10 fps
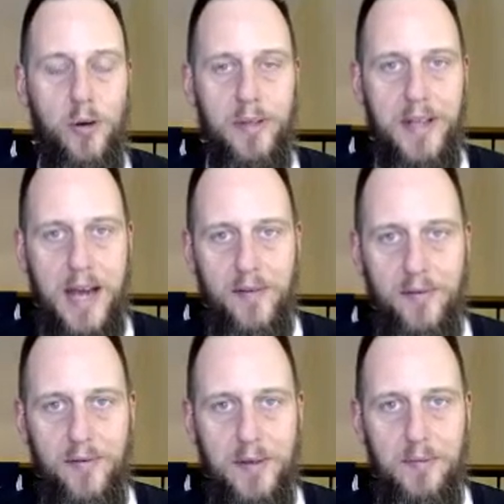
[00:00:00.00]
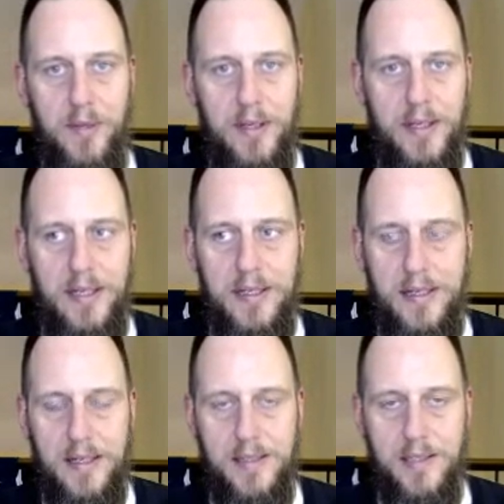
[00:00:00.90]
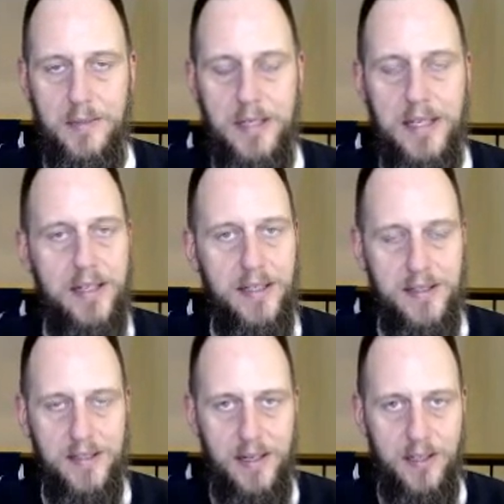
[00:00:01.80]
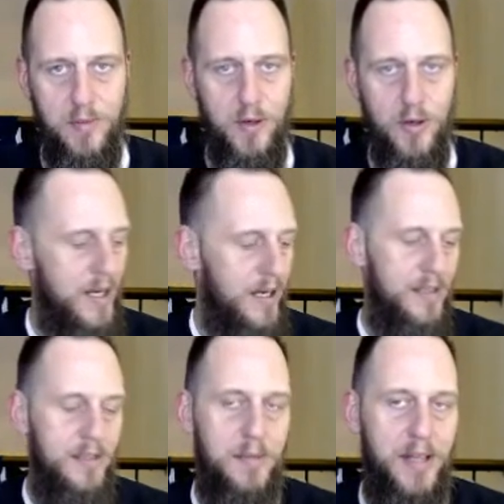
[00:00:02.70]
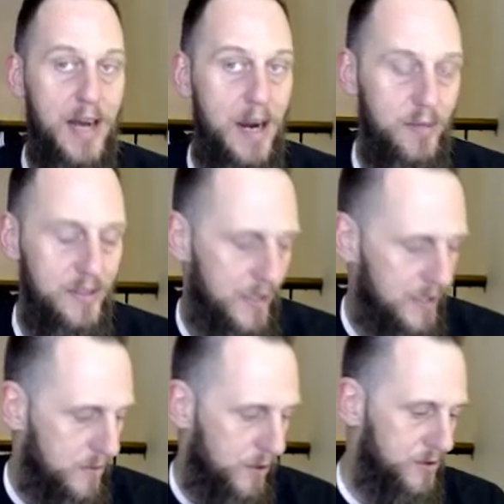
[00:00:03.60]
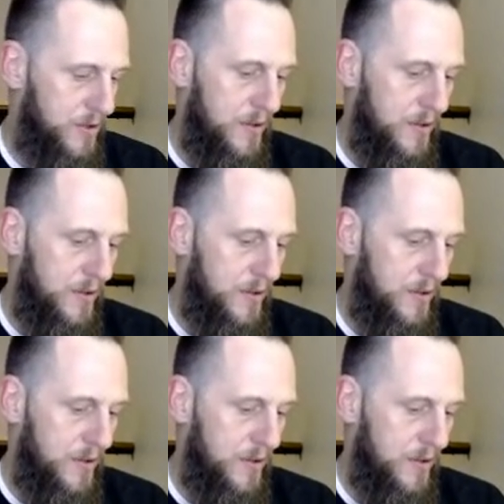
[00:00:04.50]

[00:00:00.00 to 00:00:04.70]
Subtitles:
have in some of the indicas that I smoke and some of the hybrids that I smoke. So,